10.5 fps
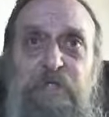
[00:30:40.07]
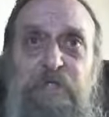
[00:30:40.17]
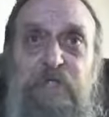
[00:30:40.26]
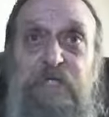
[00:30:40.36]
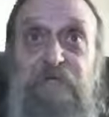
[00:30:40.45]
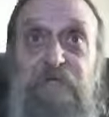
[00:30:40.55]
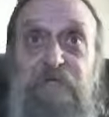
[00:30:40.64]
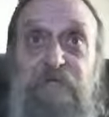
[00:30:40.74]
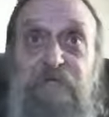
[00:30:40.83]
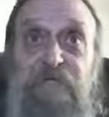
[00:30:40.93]

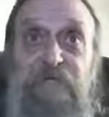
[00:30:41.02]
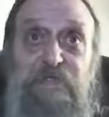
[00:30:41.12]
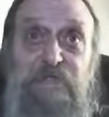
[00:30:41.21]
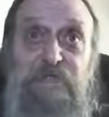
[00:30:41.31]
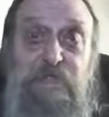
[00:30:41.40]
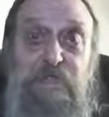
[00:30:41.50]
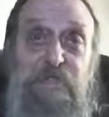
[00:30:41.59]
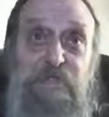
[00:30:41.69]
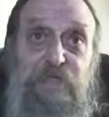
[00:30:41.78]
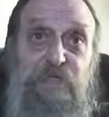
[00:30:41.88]
believers to
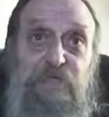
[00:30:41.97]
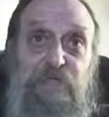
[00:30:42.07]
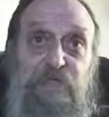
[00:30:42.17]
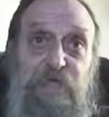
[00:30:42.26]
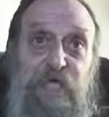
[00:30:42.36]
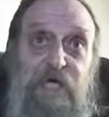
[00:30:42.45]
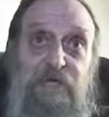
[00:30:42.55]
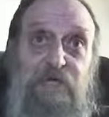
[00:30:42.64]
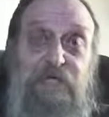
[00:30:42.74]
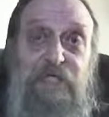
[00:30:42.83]
go to and
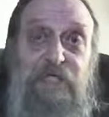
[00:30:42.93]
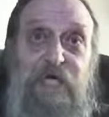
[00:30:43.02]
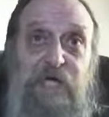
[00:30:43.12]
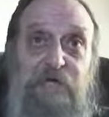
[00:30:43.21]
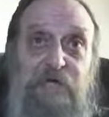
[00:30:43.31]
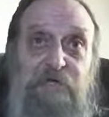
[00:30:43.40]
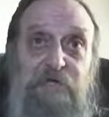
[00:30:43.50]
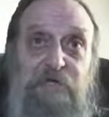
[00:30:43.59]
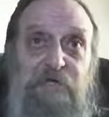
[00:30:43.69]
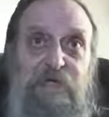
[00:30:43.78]
gather
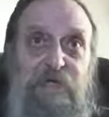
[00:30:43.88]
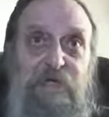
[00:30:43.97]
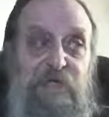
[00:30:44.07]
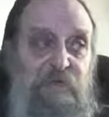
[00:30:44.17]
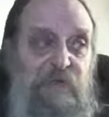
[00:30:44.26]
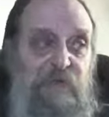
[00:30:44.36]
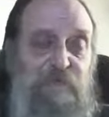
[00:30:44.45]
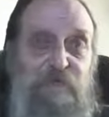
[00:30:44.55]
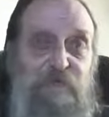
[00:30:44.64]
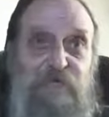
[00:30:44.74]
together and be
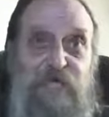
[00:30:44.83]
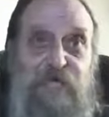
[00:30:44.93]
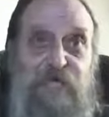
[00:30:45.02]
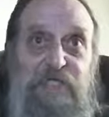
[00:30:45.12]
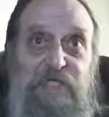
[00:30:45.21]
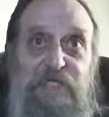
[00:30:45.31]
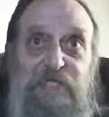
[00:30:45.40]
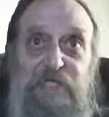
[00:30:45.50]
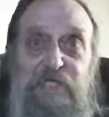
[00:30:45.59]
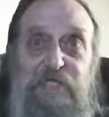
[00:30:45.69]

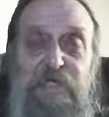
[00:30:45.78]
protected.